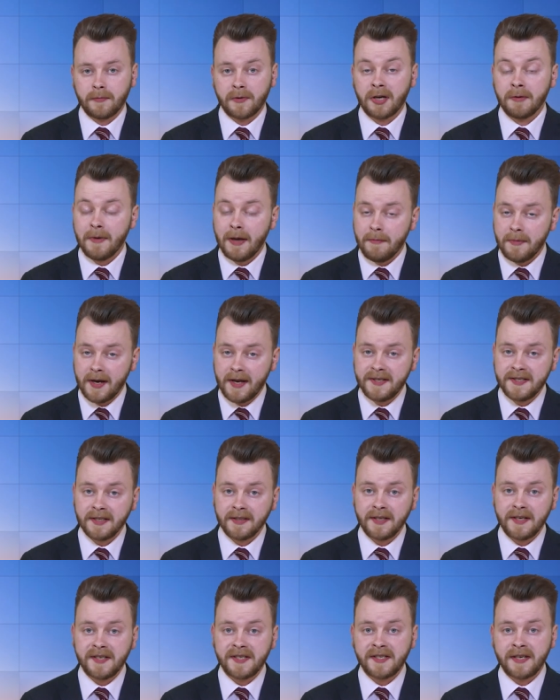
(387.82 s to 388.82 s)

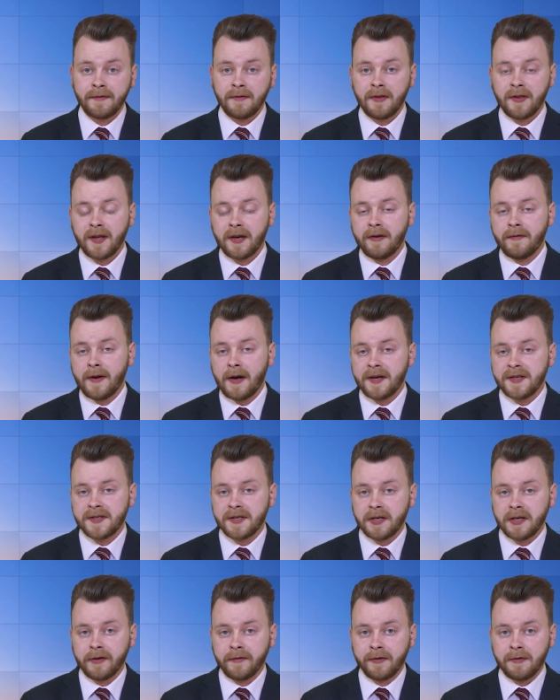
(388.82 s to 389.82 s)
commemorating the seventh
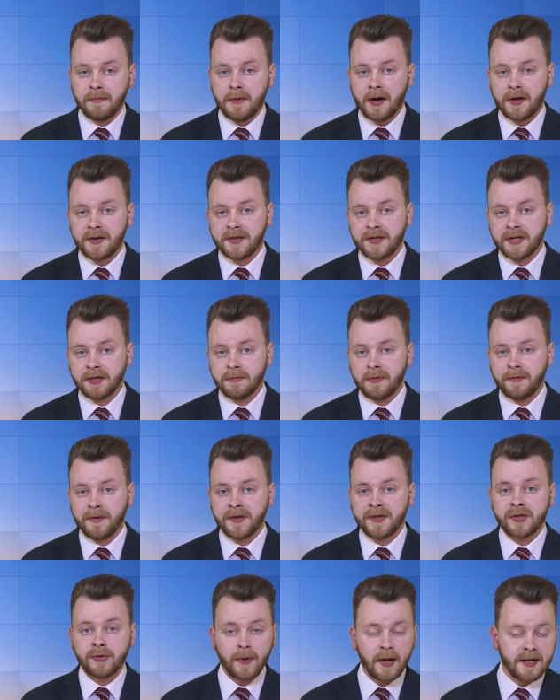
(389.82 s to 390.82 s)
anniversary of the martyrdom of the
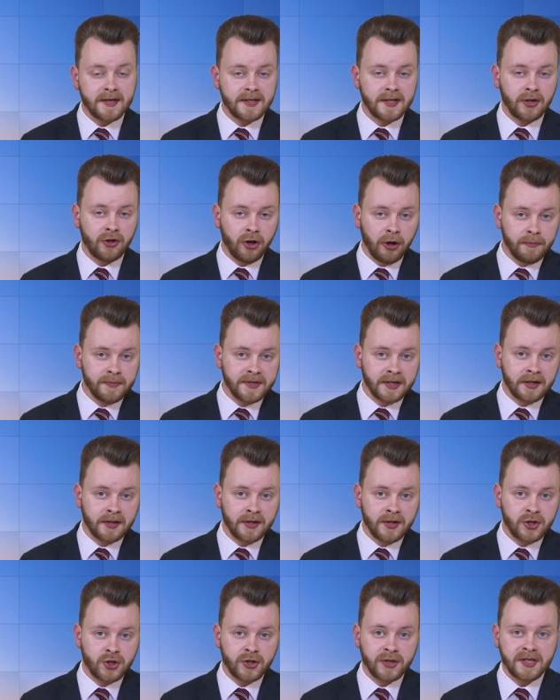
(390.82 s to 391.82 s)
20 Coptic
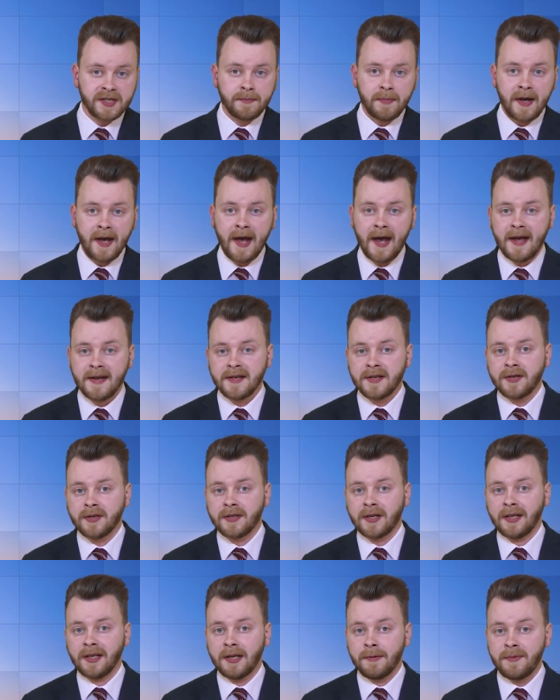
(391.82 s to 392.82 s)
Christians beheaded
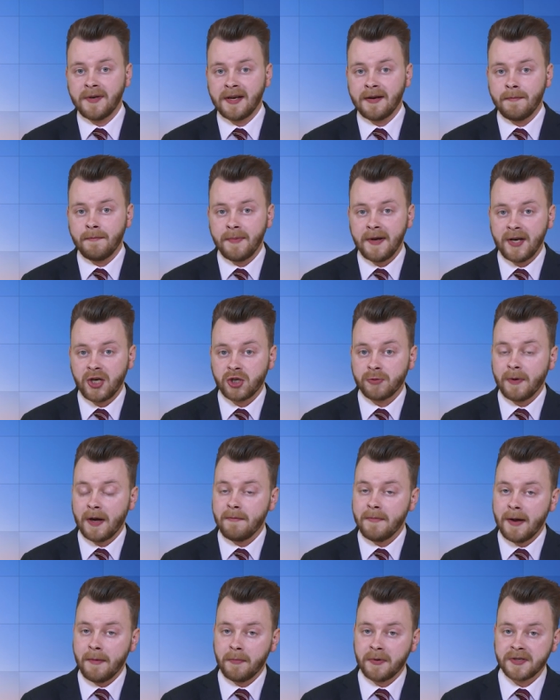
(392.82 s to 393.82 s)
on a Libyan beach by
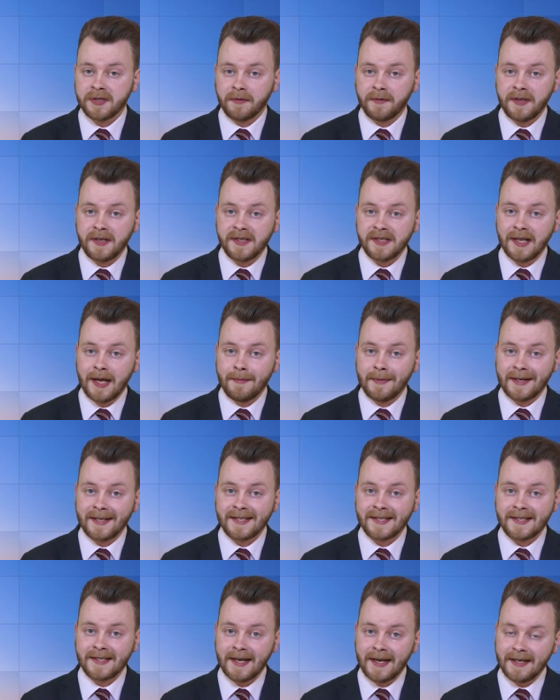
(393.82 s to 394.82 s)
members of the Islamic
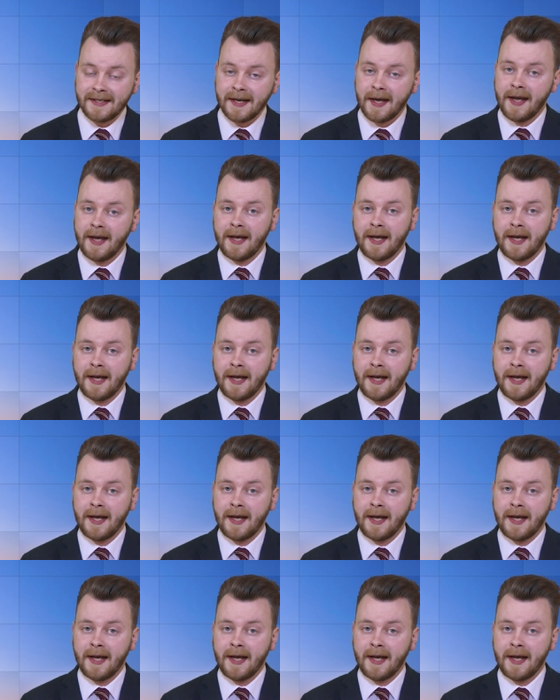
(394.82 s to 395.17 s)
State,